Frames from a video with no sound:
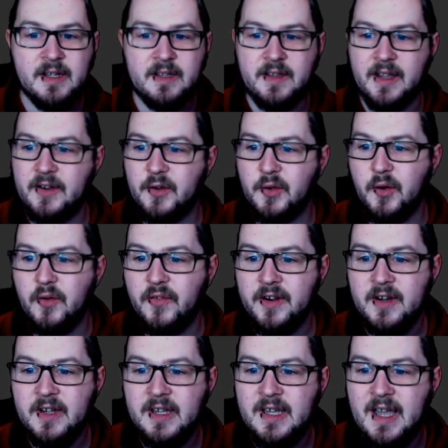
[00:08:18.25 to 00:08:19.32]
So I took
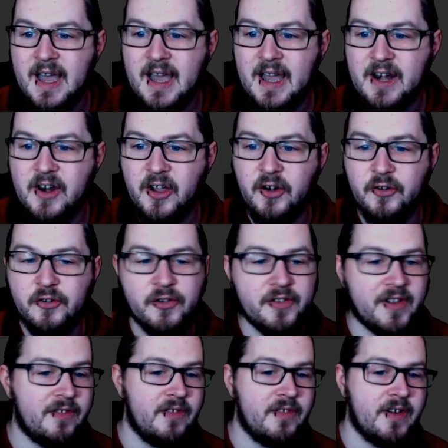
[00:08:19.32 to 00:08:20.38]
over at
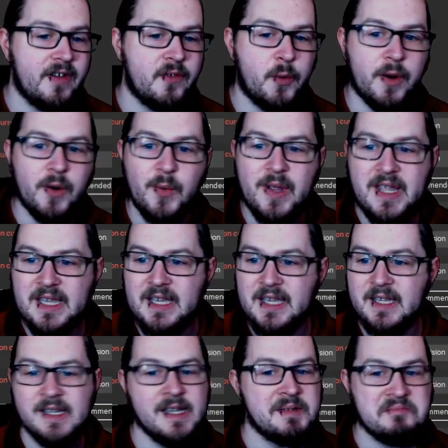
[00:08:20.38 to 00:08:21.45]
975 quid a week.
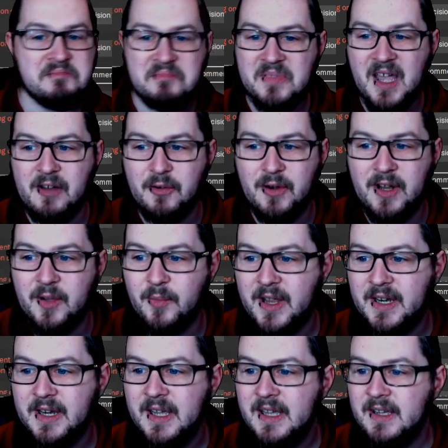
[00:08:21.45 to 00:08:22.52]
Can't really
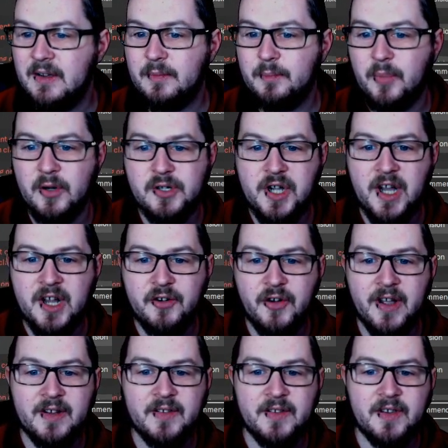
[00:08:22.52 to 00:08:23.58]
complain. Bunch of
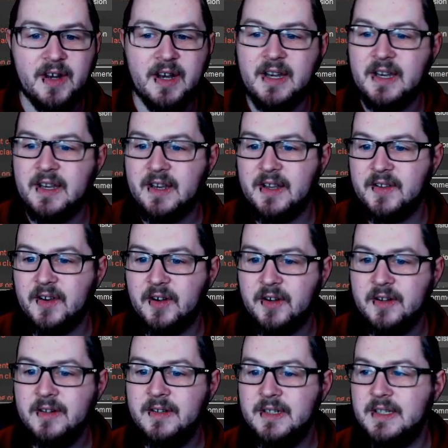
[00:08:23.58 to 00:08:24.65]
contracts that I need to
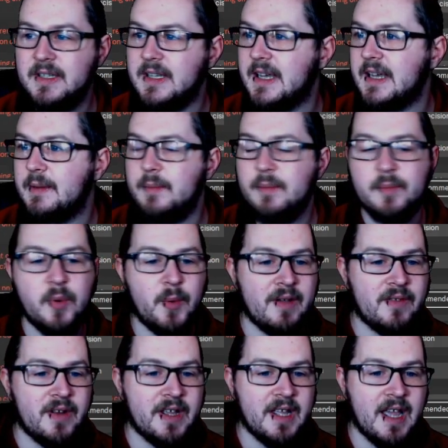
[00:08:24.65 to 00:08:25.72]
consider, but we
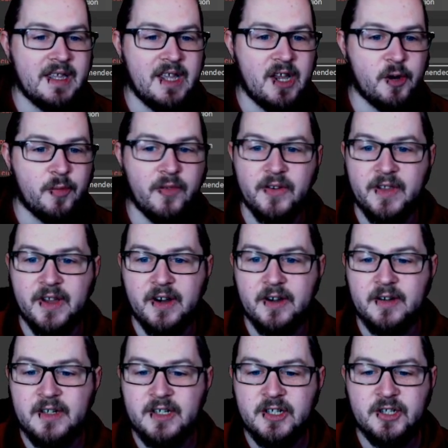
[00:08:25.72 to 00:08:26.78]
have like a year before
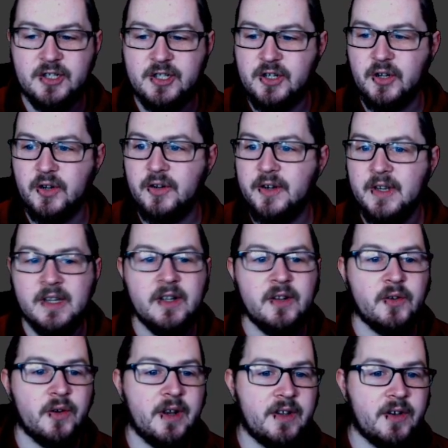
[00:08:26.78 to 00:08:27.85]
they're done.
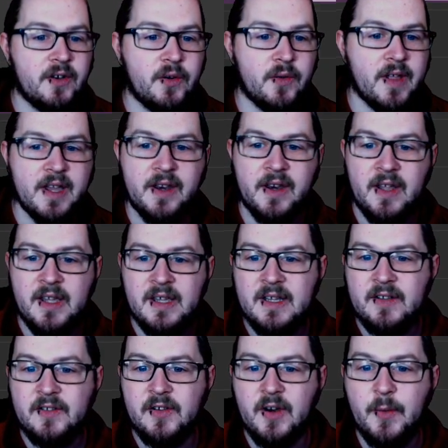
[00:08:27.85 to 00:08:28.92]
Don't need to do that.
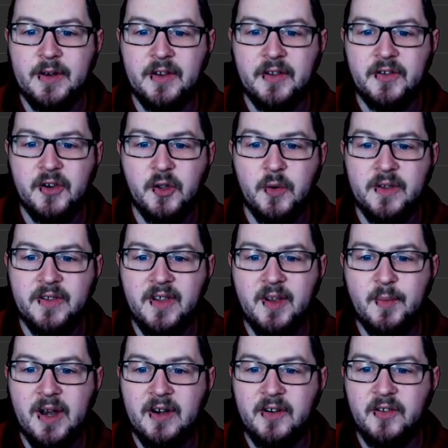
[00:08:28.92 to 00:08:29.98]
So they want us to
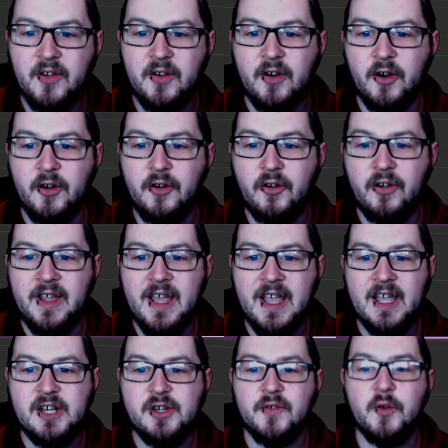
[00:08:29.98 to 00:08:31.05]
sign players under the
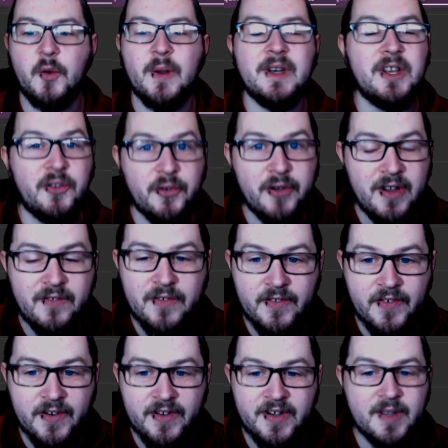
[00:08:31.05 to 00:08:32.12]
age of 23 for the
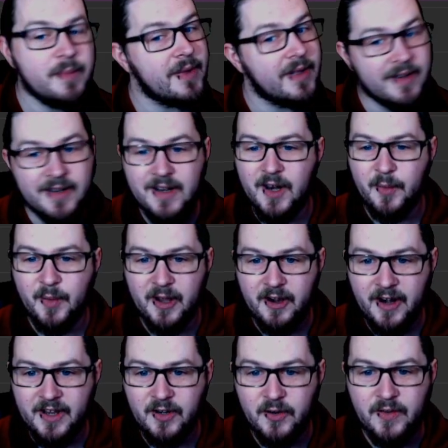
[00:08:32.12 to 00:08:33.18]
first team. Not a bother,
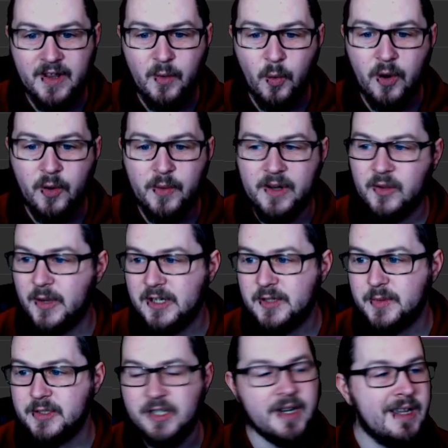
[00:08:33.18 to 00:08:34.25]
I can do that. Work within the wage
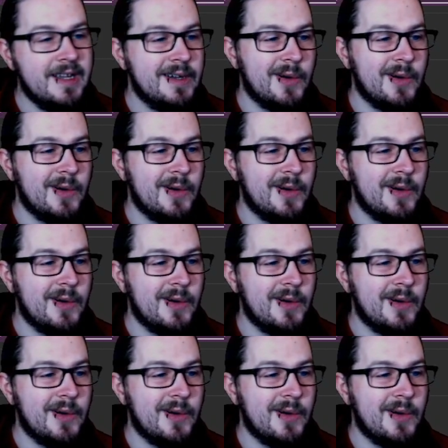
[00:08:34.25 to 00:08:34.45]
budget.